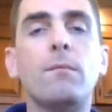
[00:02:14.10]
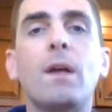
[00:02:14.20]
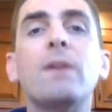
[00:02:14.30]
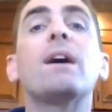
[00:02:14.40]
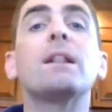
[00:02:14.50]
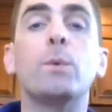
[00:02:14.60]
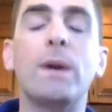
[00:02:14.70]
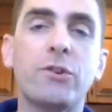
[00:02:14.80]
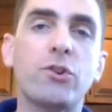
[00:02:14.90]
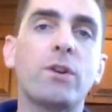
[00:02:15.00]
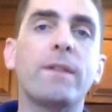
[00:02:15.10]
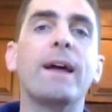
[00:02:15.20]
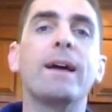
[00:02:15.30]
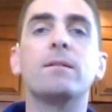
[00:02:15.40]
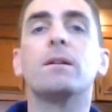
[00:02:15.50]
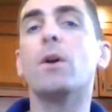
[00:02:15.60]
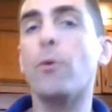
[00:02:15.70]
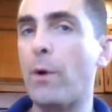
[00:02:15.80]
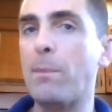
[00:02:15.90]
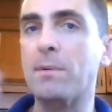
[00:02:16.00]
evaluation and then
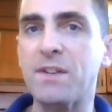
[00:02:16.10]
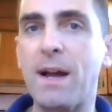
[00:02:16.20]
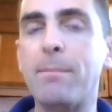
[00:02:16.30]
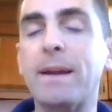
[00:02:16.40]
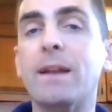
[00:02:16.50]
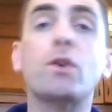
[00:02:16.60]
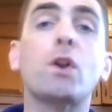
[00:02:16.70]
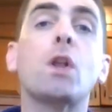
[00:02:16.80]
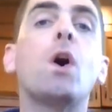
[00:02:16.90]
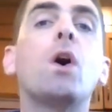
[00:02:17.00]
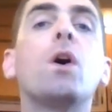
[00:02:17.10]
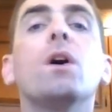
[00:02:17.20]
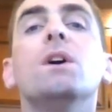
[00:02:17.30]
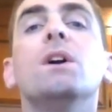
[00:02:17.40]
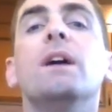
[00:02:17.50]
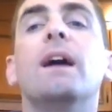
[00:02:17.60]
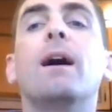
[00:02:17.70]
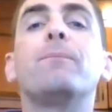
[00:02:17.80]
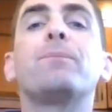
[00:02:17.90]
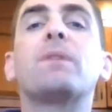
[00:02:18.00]
rubber stamping into law,
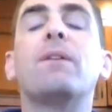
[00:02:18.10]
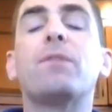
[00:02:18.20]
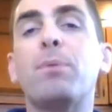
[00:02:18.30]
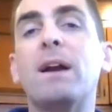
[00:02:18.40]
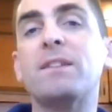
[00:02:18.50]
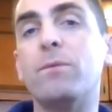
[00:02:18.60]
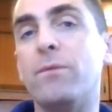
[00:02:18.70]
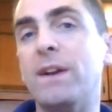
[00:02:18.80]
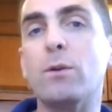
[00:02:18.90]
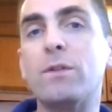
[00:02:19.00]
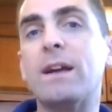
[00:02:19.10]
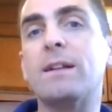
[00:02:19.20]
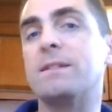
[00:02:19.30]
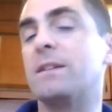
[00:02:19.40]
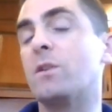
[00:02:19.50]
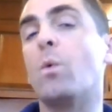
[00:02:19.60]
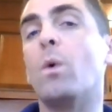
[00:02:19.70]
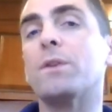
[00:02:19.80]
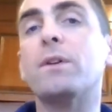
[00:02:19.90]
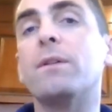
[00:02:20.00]
if the president vetoes that and says, I don't
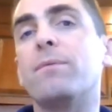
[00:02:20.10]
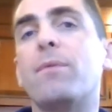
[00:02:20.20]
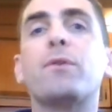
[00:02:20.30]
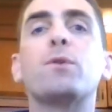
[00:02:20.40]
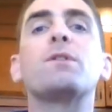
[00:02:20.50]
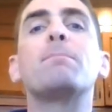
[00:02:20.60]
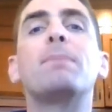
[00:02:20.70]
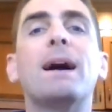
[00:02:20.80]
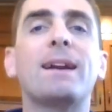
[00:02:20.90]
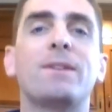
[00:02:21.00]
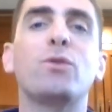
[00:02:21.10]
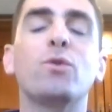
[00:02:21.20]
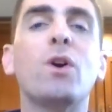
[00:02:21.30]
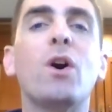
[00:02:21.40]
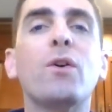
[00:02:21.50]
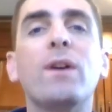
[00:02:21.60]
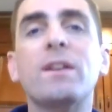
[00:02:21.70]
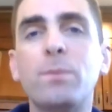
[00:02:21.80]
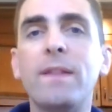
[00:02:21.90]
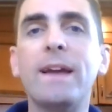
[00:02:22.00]
want it, and throws it back to
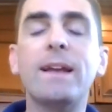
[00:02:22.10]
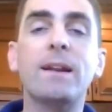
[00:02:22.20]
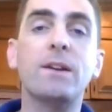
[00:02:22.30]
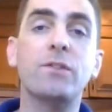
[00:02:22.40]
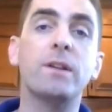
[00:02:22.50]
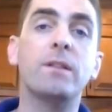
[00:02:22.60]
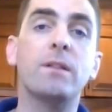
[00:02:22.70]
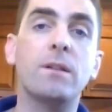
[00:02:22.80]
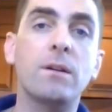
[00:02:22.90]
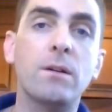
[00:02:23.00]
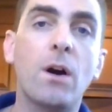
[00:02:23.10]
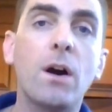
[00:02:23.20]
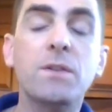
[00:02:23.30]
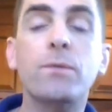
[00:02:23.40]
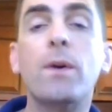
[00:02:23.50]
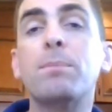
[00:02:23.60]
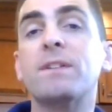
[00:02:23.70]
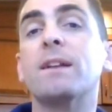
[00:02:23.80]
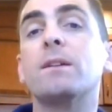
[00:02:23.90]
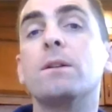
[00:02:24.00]
Congress, well, they can actually, the House of
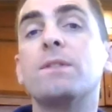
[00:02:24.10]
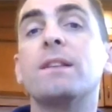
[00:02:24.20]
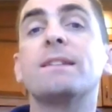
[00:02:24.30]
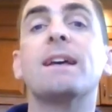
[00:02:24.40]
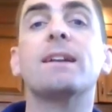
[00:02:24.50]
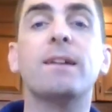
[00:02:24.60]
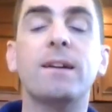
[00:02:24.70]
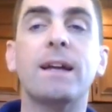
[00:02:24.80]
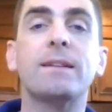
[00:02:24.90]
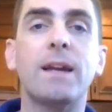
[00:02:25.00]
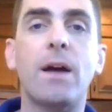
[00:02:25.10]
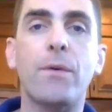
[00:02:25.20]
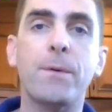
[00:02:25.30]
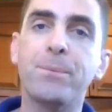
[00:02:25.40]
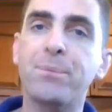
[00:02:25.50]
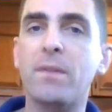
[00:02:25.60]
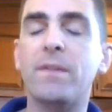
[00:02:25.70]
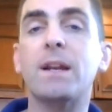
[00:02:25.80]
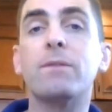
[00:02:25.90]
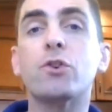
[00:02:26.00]
Representatives and the Senate can get together, they
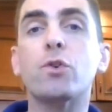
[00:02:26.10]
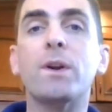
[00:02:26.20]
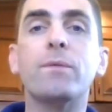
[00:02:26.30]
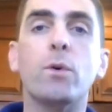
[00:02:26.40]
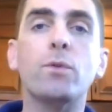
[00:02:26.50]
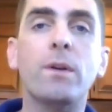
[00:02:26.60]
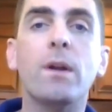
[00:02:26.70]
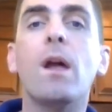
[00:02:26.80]
can have a joint vote,